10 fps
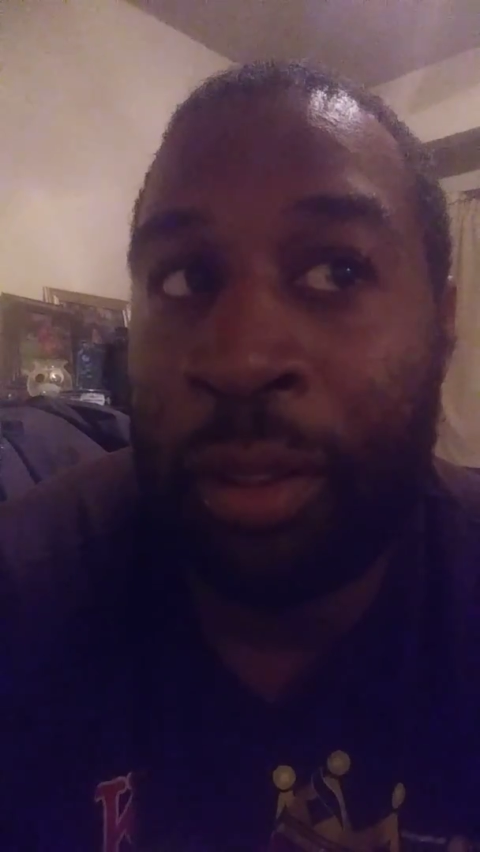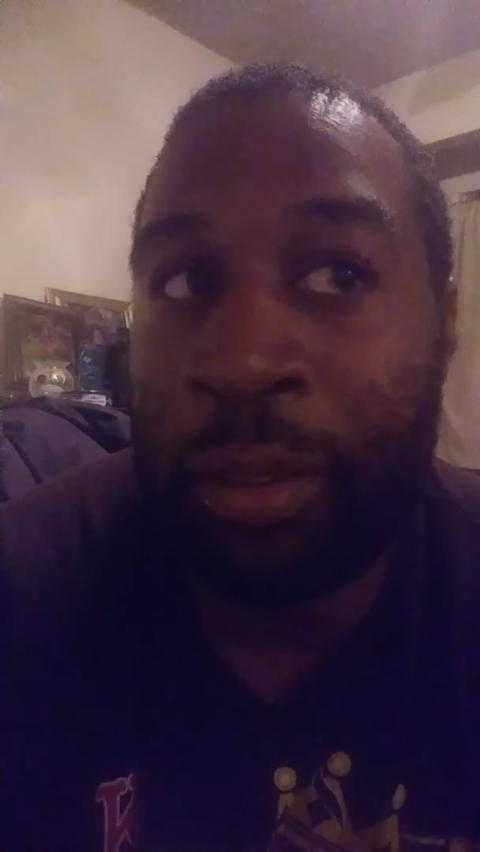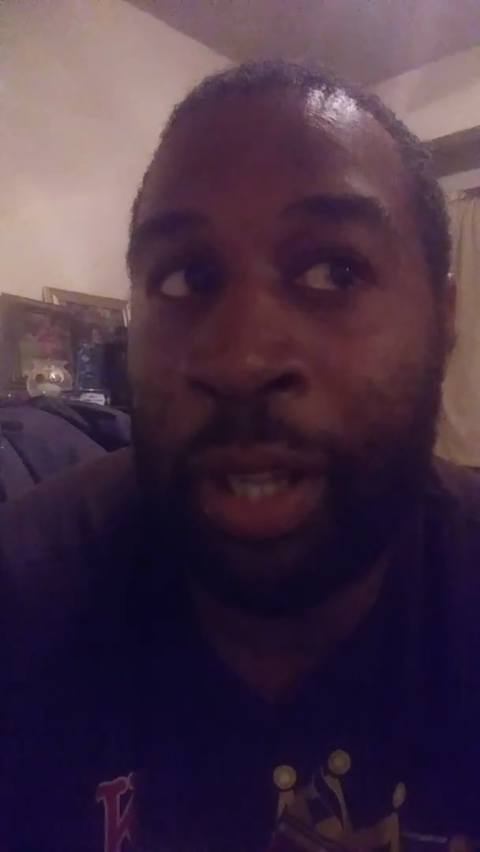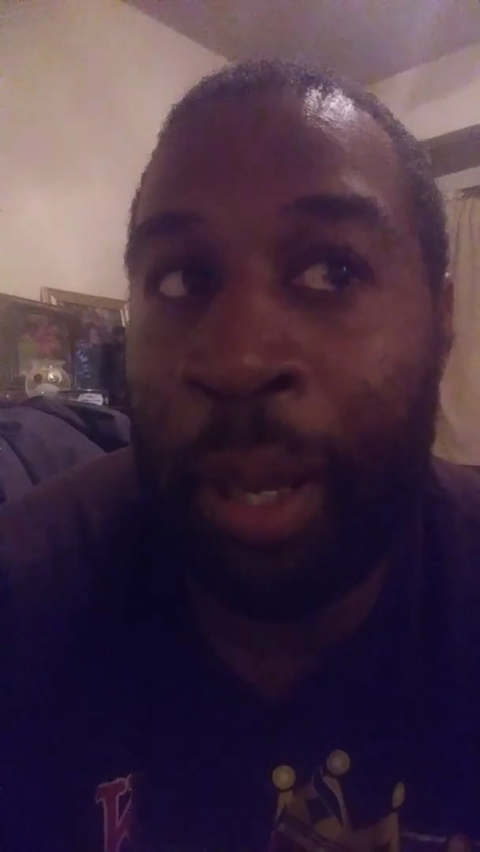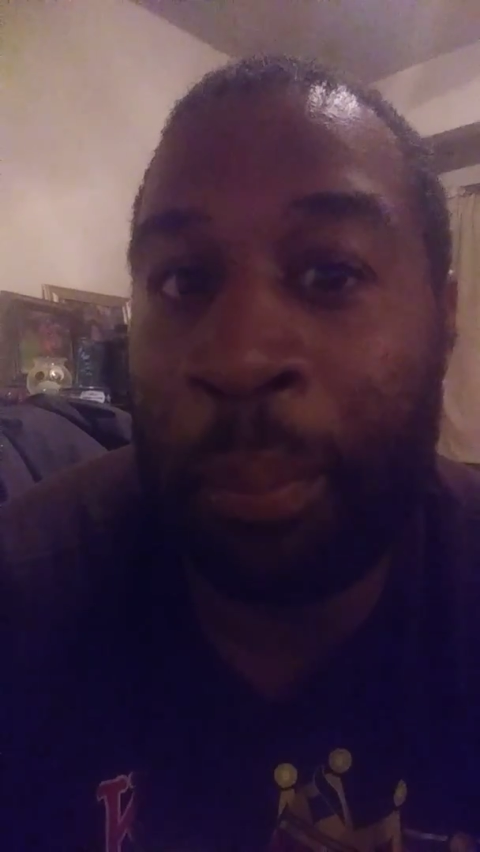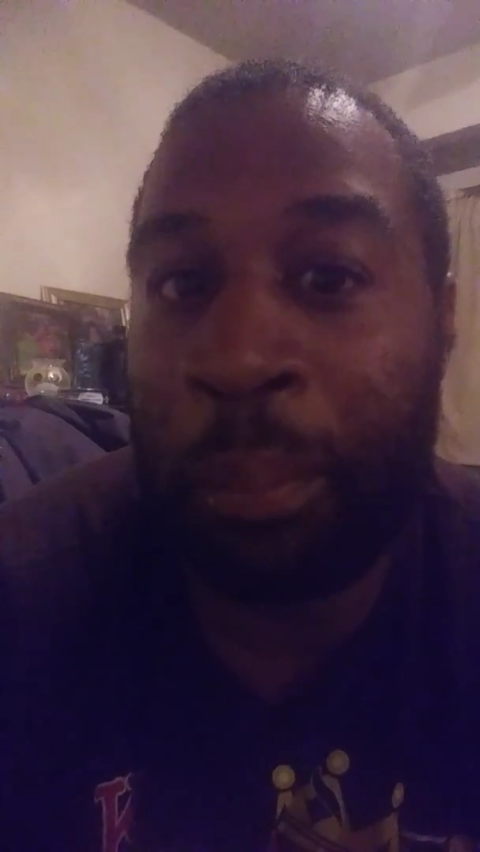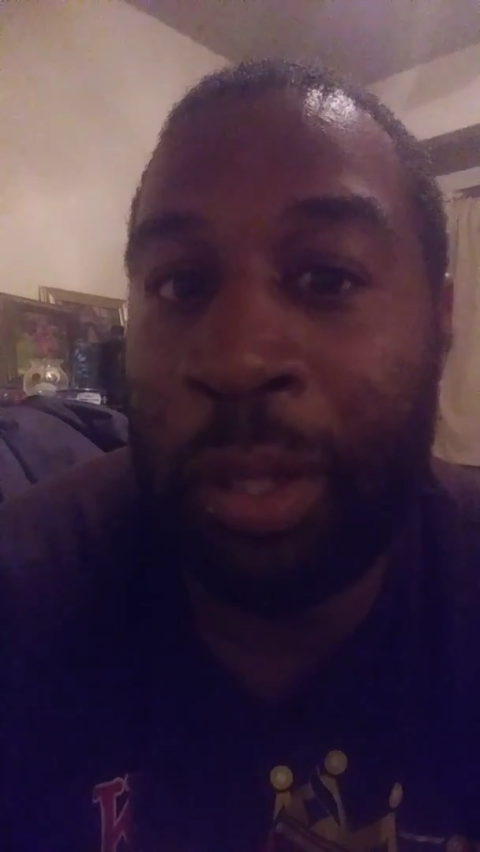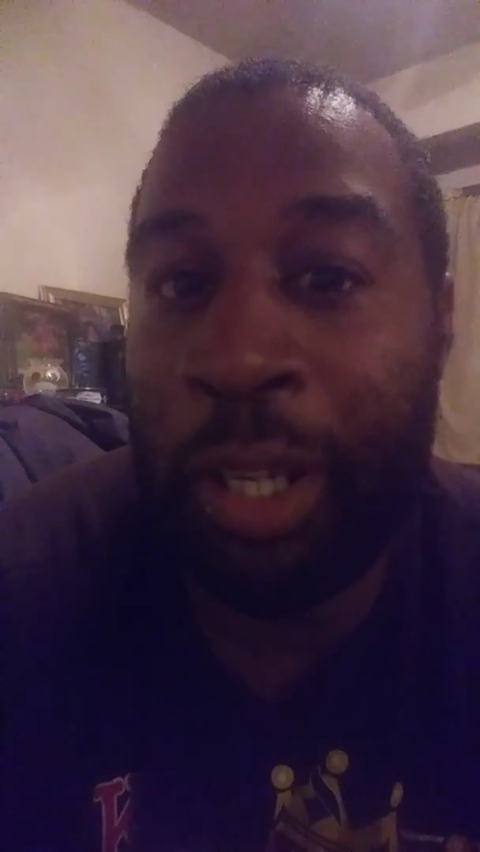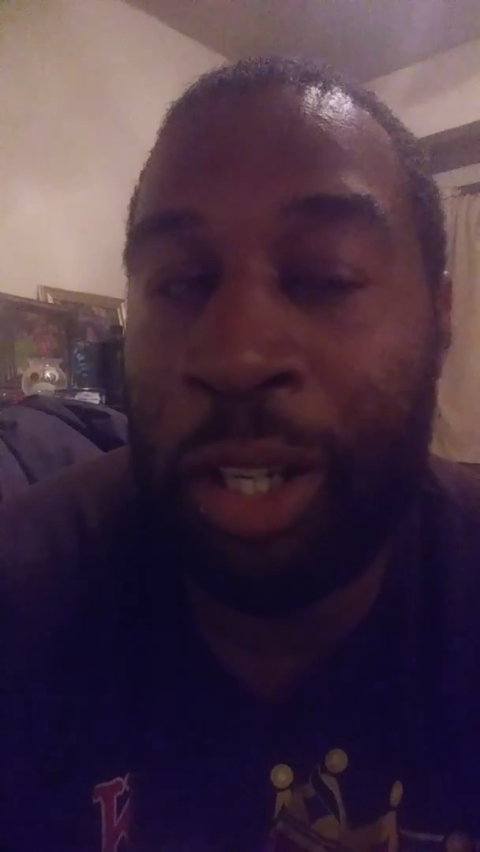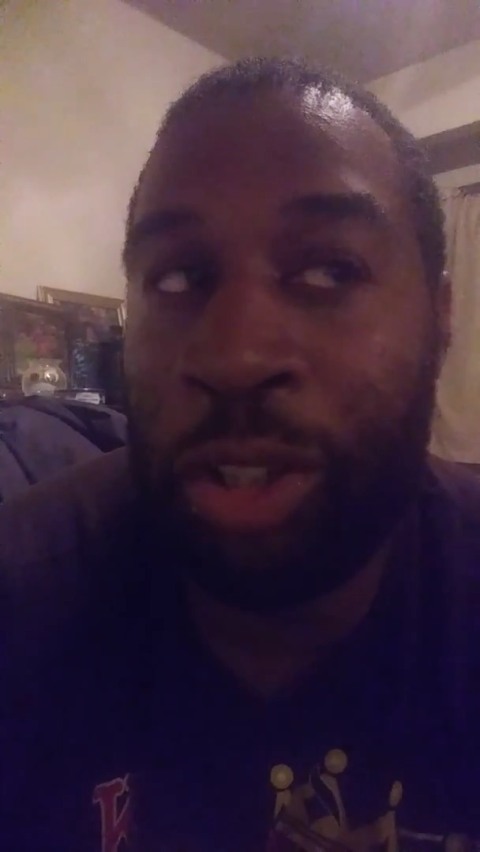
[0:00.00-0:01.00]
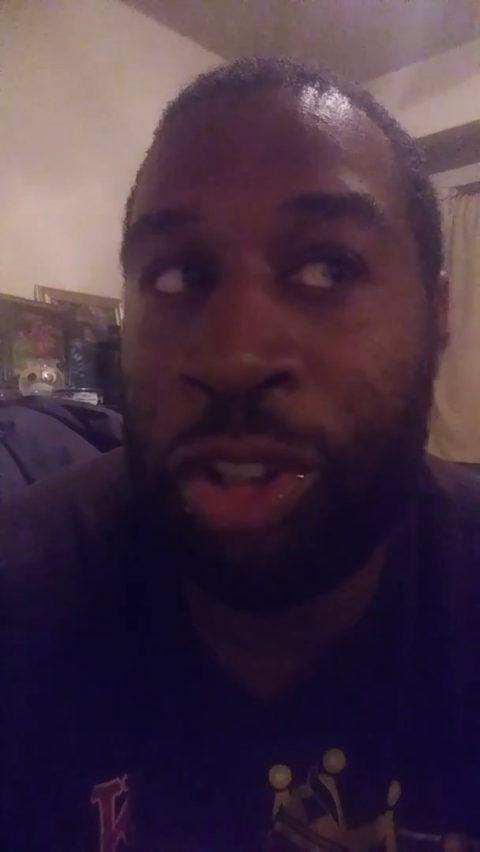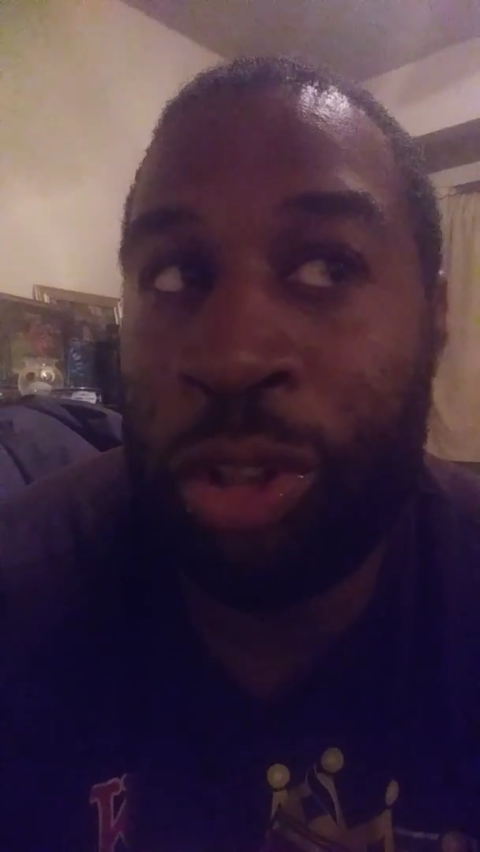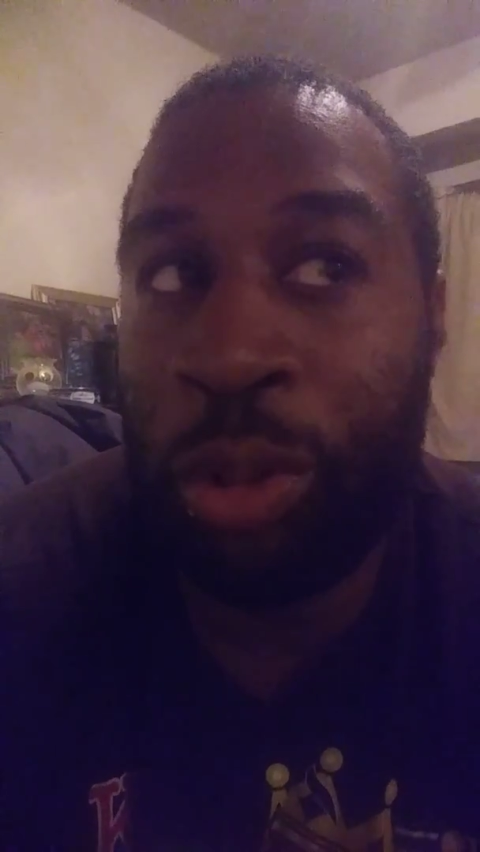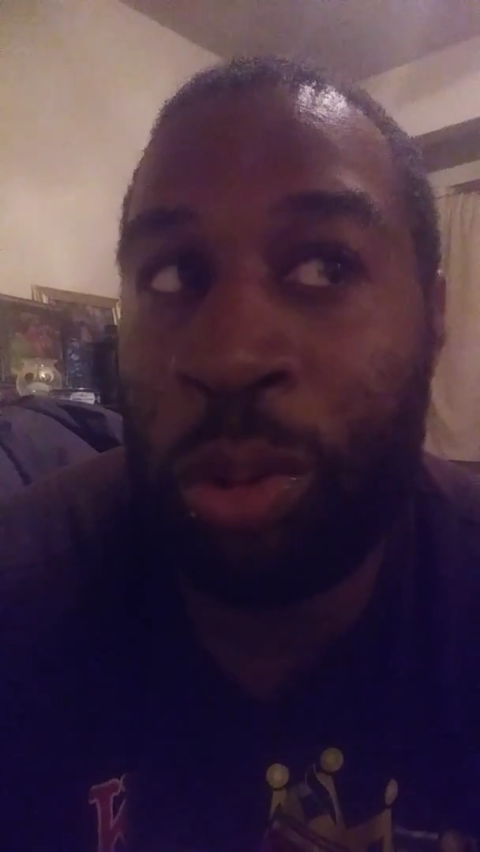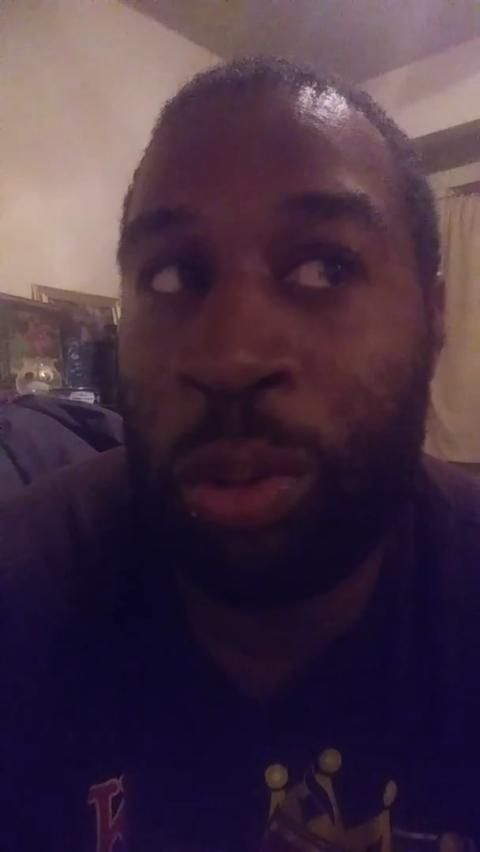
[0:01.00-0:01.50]
That means
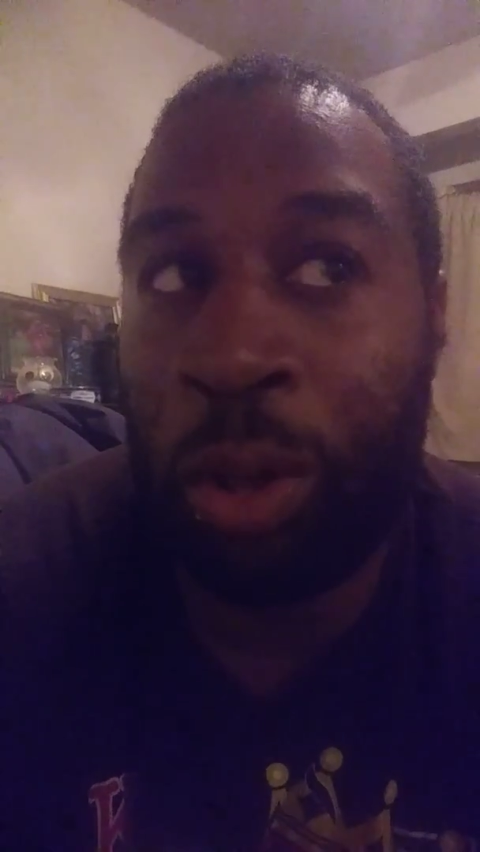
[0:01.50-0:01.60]
you